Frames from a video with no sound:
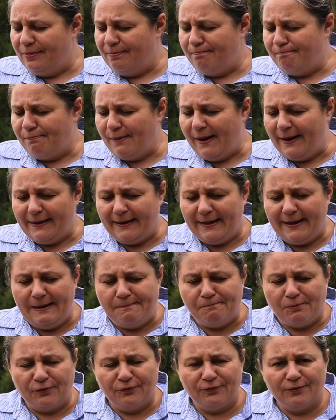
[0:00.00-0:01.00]
But he
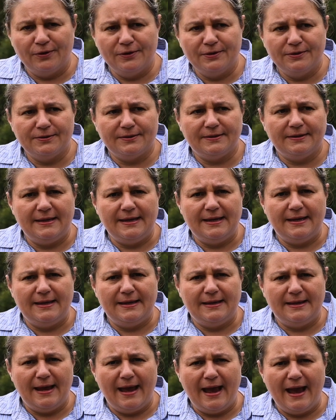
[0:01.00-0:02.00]
preferred
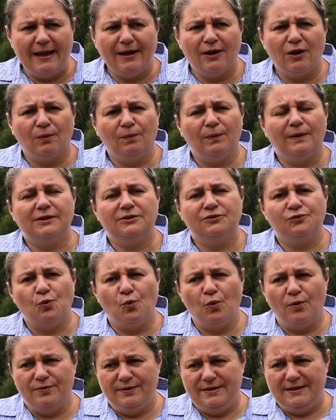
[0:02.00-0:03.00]
the AnchorWorks
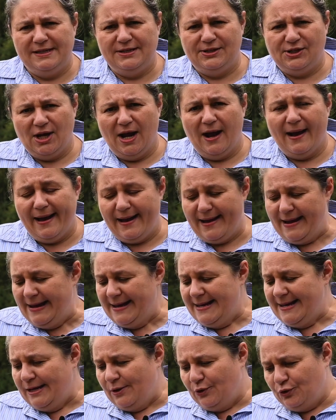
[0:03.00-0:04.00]
or the DJI
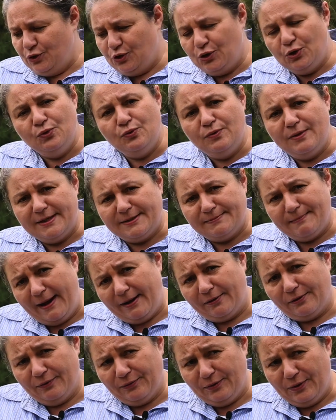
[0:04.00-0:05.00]
to this
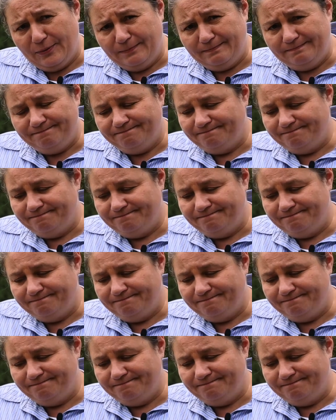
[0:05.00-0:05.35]
microphone.